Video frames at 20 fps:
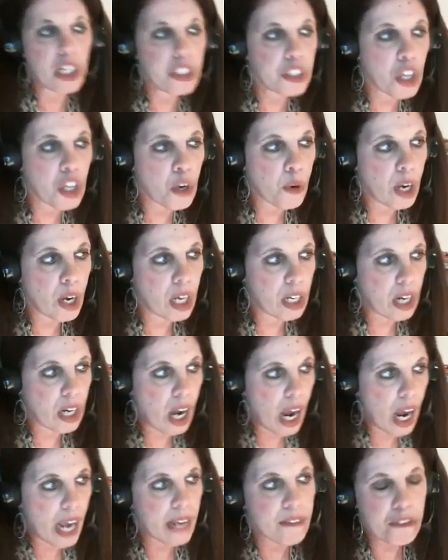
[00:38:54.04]
you know what?
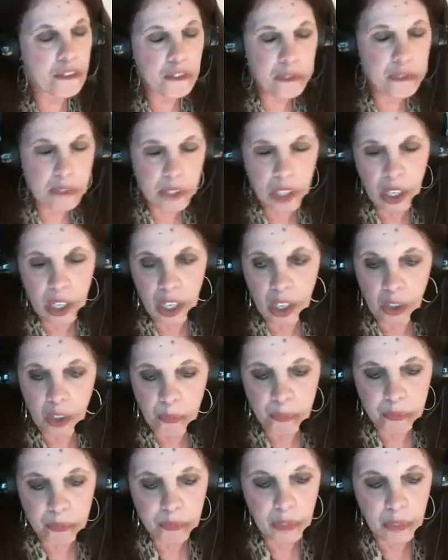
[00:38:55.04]
I've
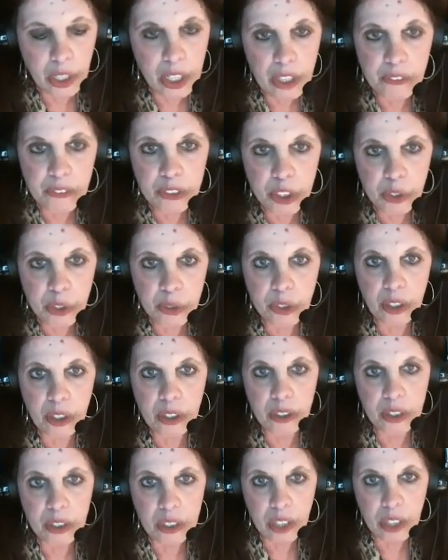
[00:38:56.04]
interviewed a
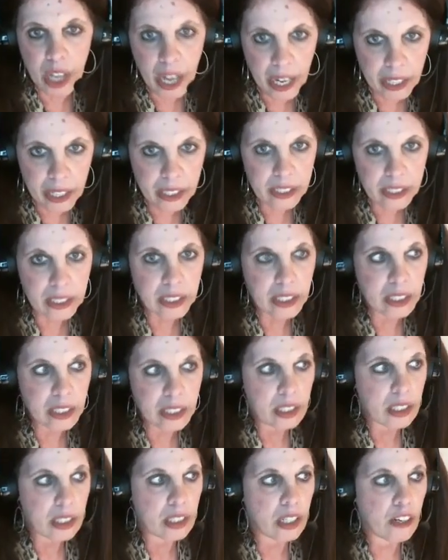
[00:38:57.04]
lot
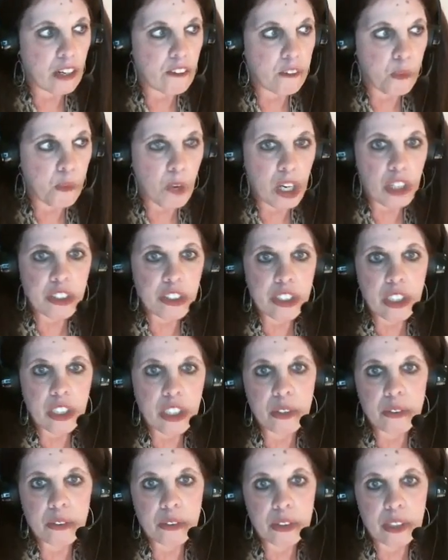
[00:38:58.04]
of
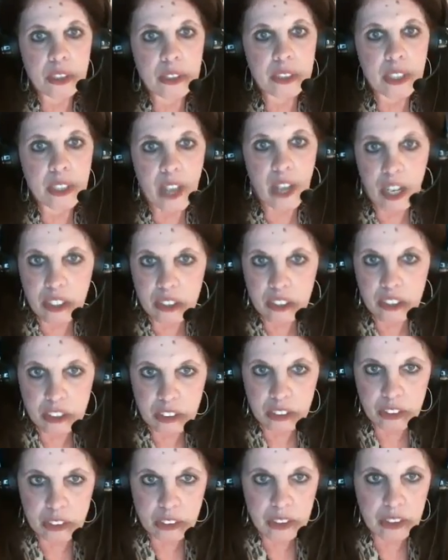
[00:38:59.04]
well-known
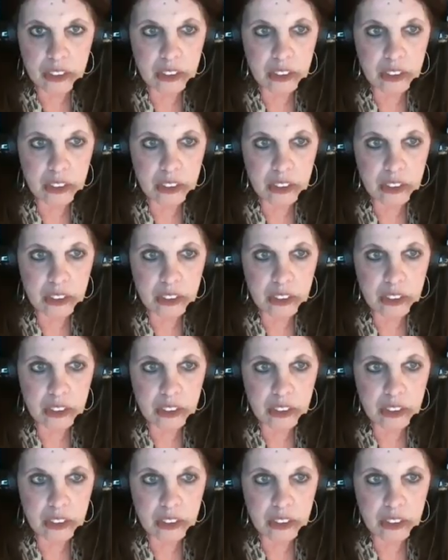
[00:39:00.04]
doctors,